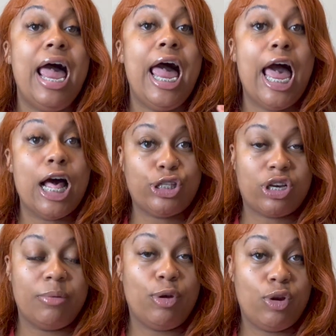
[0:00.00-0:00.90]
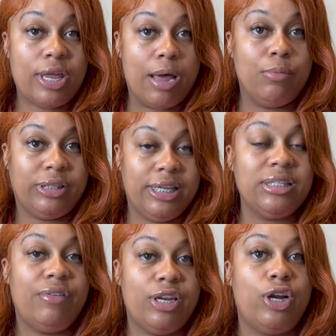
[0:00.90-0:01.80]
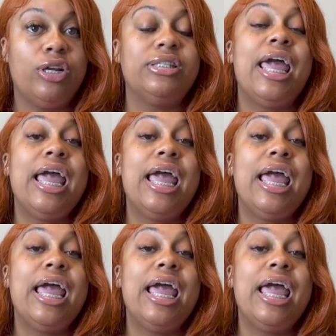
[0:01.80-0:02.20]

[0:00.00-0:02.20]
how to communicate with these vendors